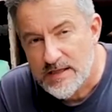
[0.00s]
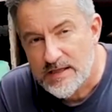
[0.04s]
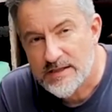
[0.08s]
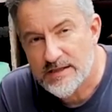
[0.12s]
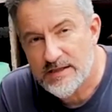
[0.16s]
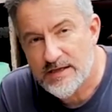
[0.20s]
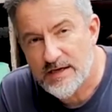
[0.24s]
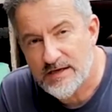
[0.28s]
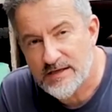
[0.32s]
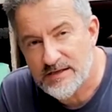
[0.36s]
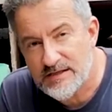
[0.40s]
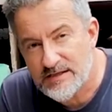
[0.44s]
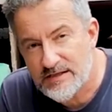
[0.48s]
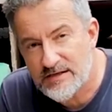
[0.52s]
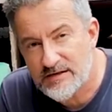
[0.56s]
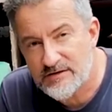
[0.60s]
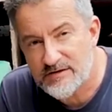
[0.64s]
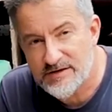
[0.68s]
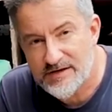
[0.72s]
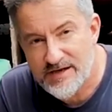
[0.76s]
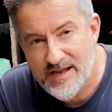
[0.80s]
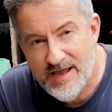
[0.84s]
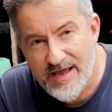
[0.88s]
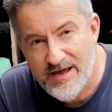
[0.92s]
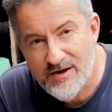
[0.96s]
The
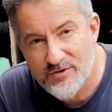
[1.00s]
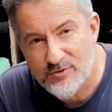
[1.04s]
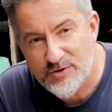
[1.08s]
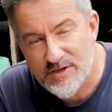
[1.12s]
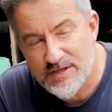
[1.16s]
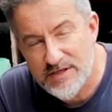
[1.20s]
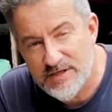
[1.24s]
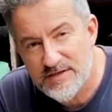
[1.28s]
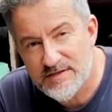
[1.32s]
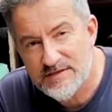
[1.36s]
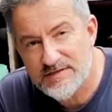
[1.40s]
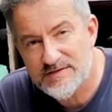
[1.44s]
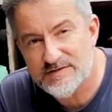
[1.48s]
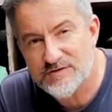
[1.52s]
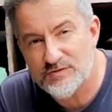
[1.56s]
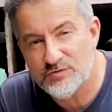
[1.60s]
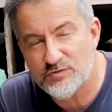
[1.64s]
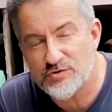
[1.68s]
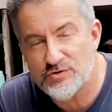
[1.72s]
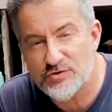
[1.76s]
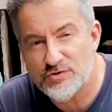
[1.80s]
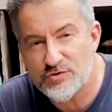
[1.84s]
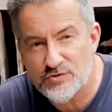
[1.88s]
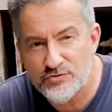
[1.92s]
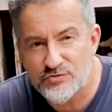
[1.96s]
idea now is to
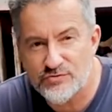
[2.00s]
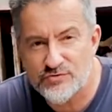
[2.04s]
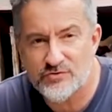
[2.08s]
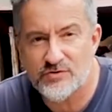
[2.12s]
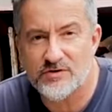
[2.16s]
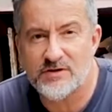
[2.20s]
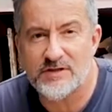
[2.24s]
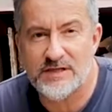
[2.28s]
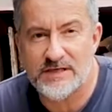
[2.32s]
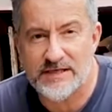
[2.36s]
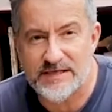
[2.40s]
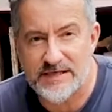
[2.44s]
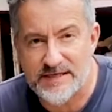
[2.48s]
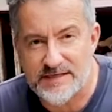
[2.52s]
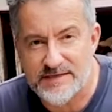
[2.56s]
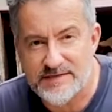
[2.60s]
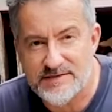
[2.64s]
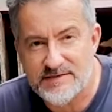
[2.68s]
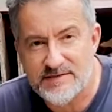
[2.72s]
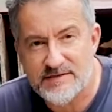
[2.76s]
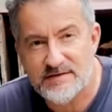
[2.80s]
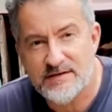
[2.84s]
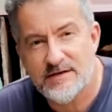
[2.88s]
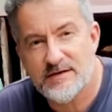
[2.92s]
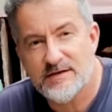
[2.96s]

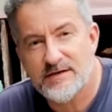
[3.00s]
neutralize